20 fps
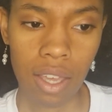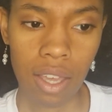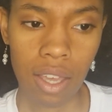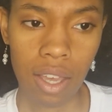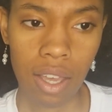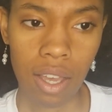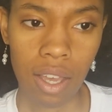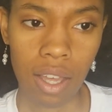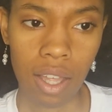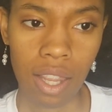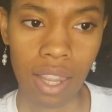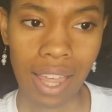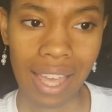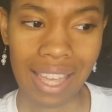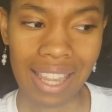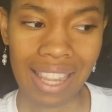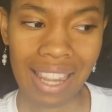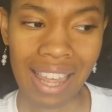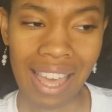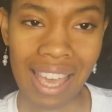uh,
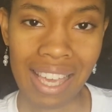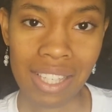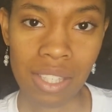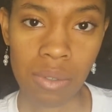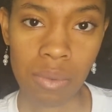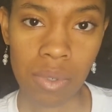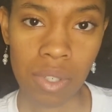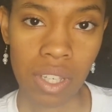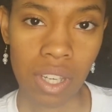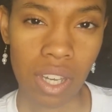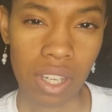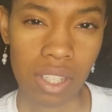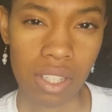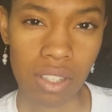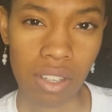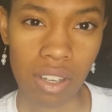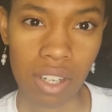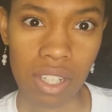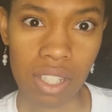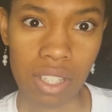like last week, I
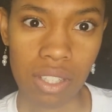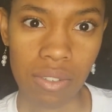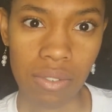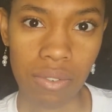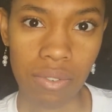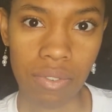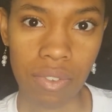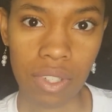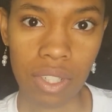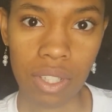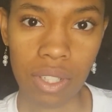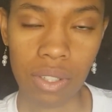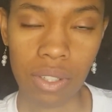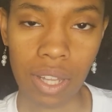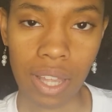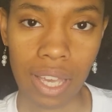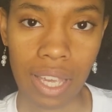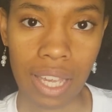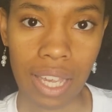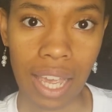started to feel
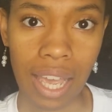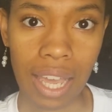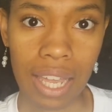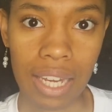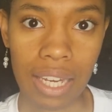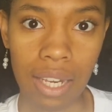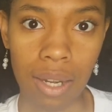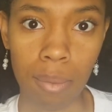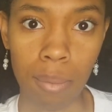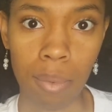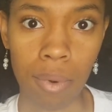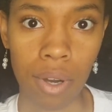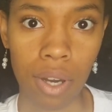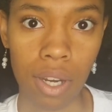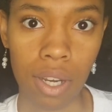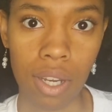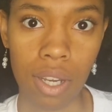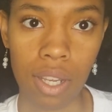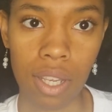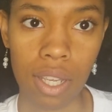like I need a
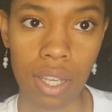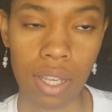break.